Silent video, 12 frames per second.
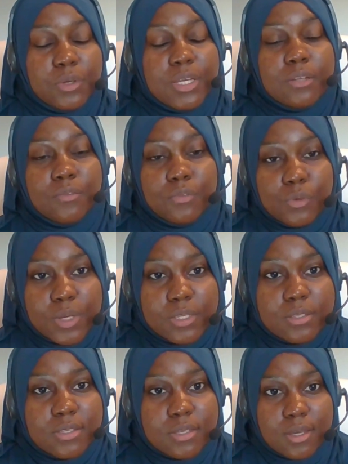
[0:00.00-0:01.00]
you know,
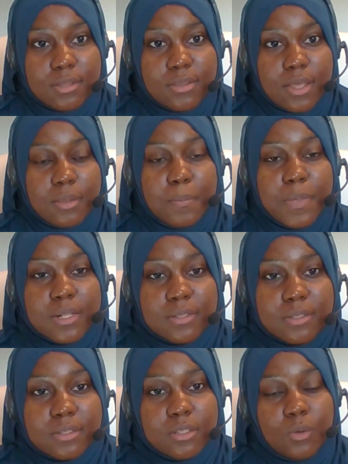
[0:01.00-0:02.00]
influencing it and
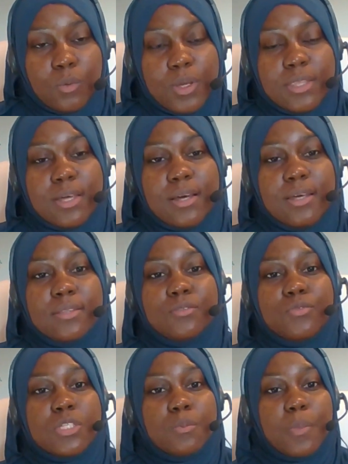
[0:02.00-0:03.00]
build it in a way that
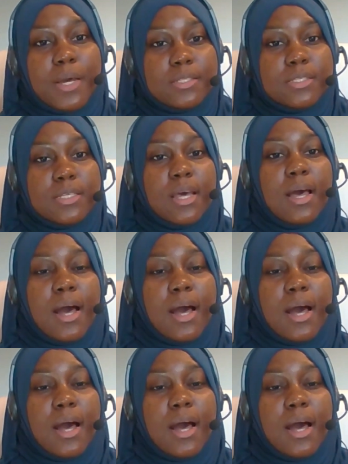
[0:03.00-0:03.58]
it respects